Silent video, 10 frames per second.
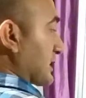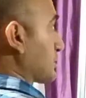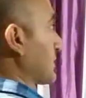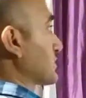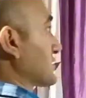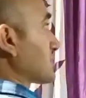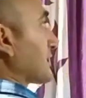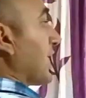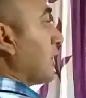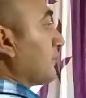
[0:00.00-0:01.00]
expressions.
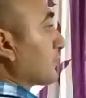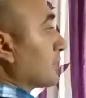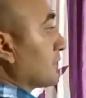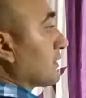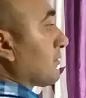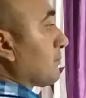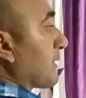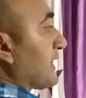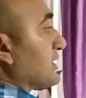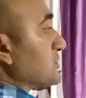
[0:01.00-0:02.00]
Now
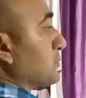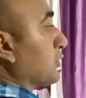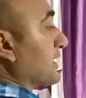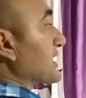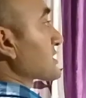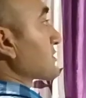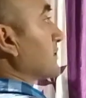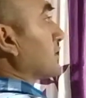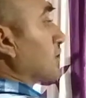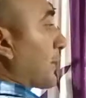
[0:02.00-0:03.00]
minus 4x
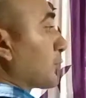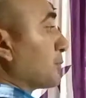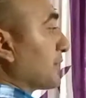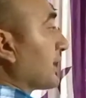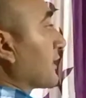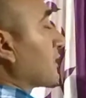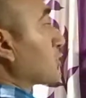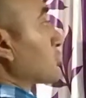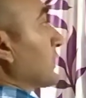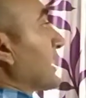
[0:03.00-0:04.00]
you have to bring,
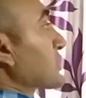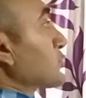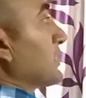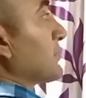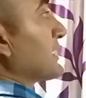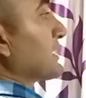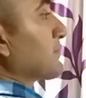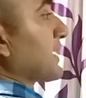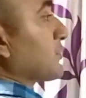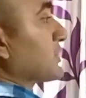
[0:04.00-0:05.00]
so x will
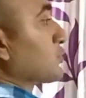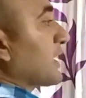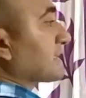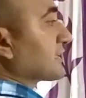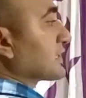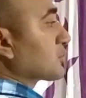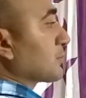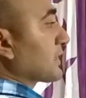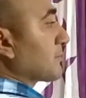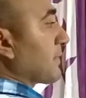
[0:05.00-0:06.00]
multiply with what? Then it will
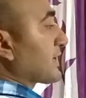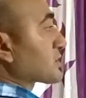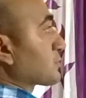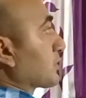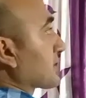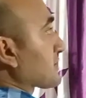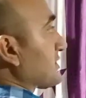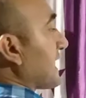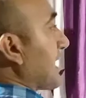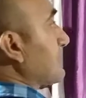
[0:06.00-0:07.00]
become minus 4x.
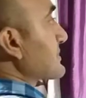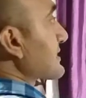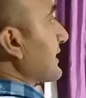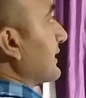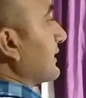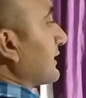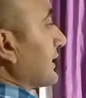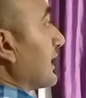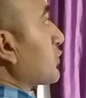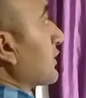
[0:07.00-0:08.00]
Then I will say it